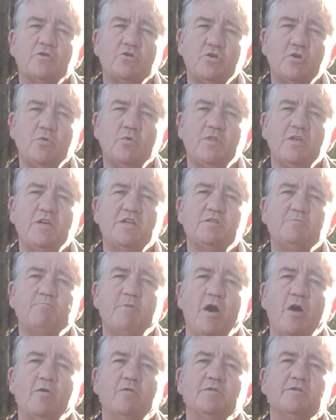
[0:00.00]
to these
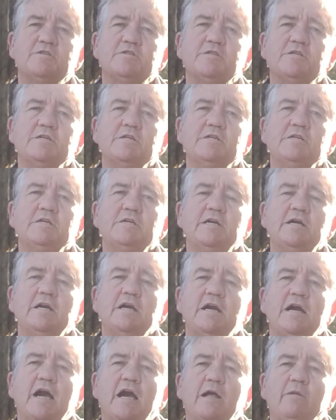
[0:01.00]
bones.
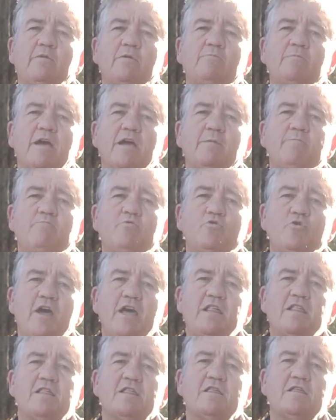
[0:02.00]
I will make
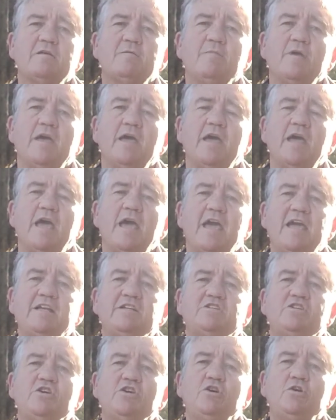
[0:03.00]
breath
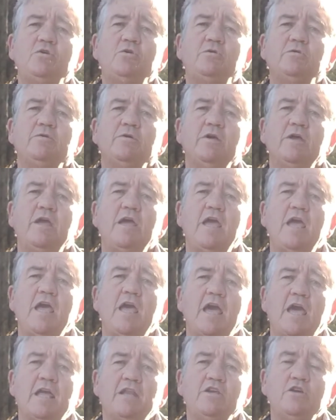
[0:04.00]
enter you,
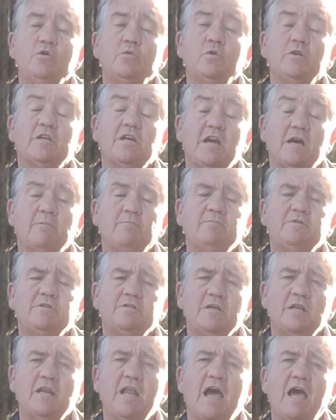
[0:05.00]
and you will come
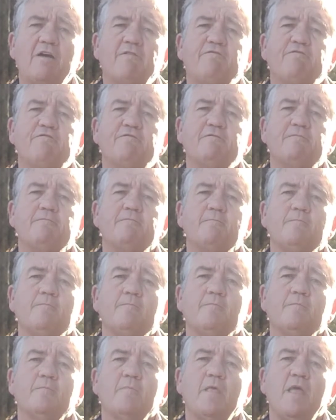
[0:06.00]
to life.
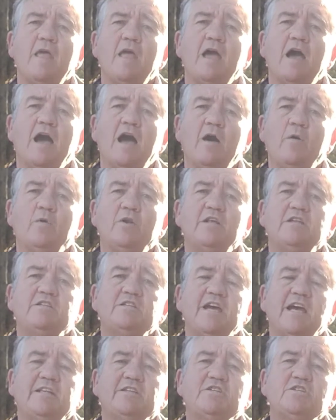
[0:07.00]
I will
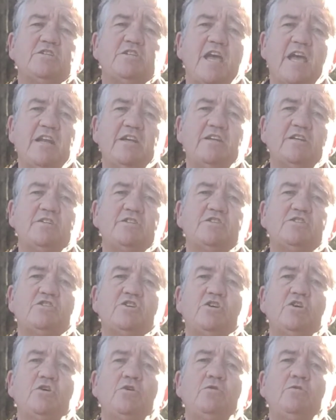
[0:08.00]
attach tendons
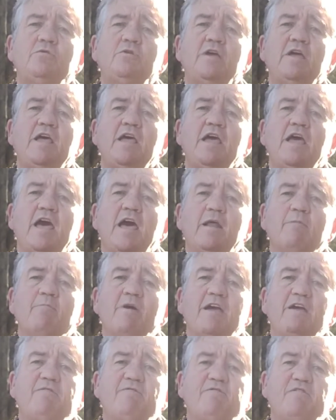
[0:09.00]
to you and
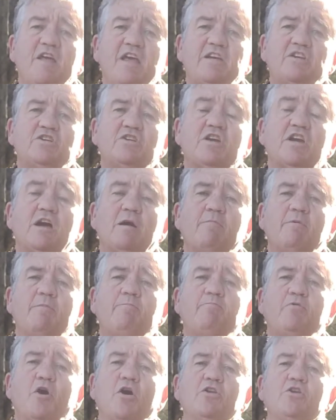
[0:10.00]
make flesh come
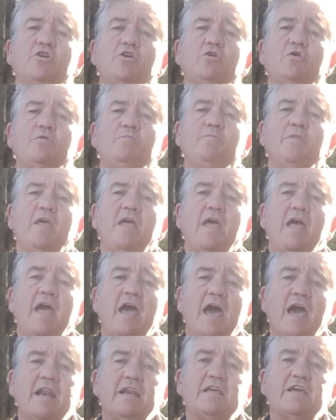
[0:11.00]
upon you
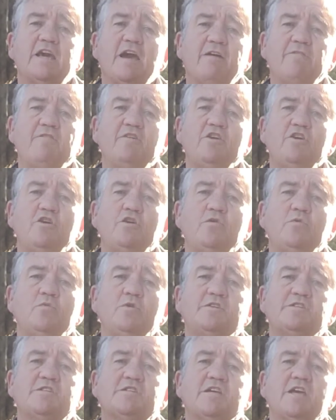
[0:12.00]
and cover you
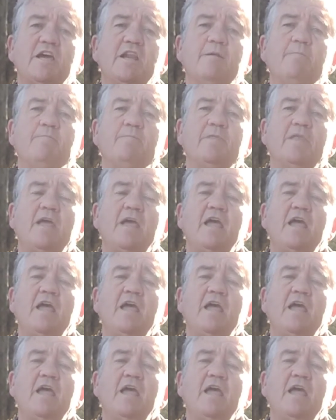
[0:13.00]
with skin.